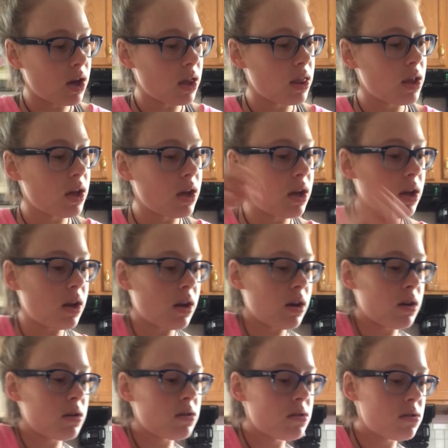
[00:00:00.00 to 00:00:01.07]
And
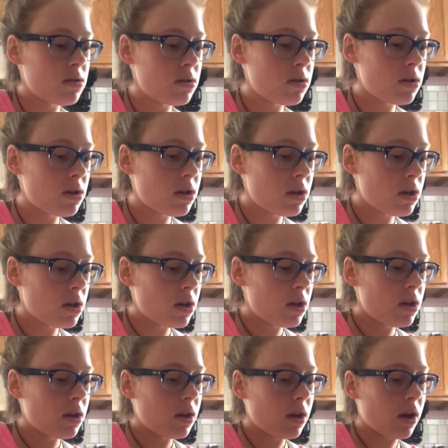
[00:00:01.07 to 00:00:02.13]
then
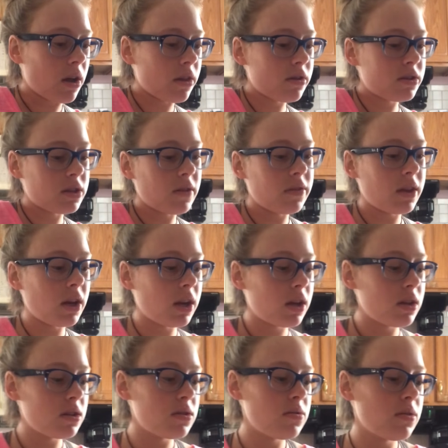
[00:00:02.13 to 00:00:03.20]
other stuff that I
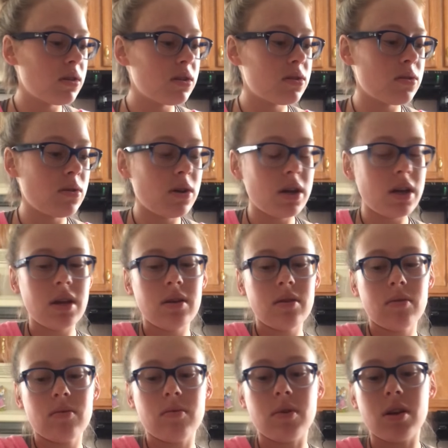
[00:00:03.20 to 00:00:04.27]
can do with the toy,
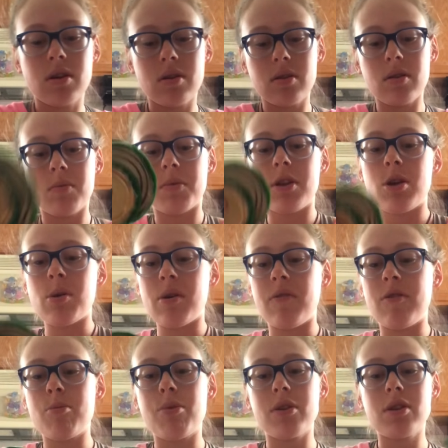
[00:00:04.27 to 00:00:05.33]
well,
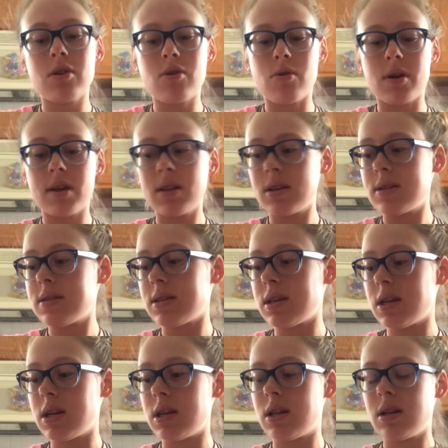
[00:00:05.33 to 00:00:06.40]
if you put the coin lids
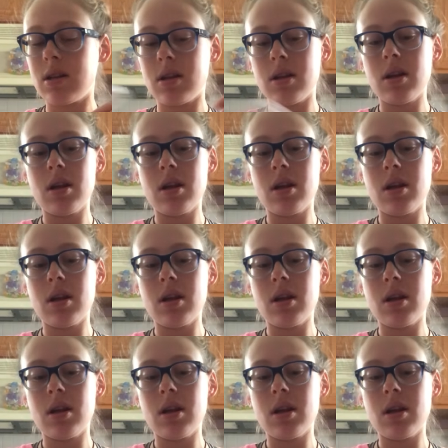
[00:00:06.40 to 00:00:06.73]
in,